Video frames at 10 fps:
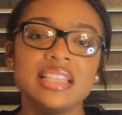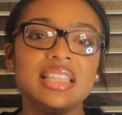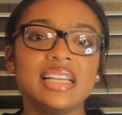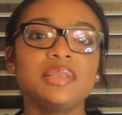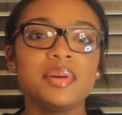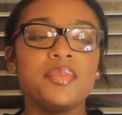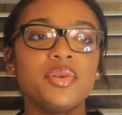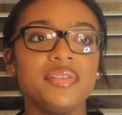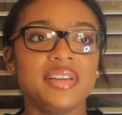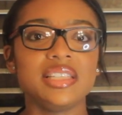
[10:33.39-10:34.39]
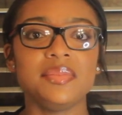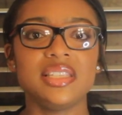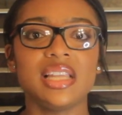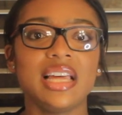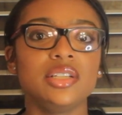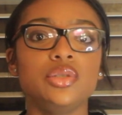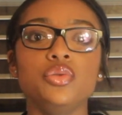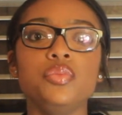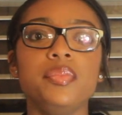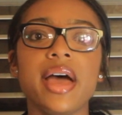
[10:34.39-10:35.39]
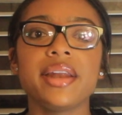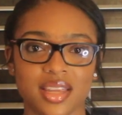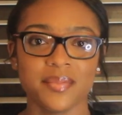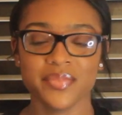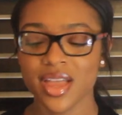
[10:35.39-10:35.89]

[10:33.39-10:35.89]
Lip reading: That's what motivates me to like do better.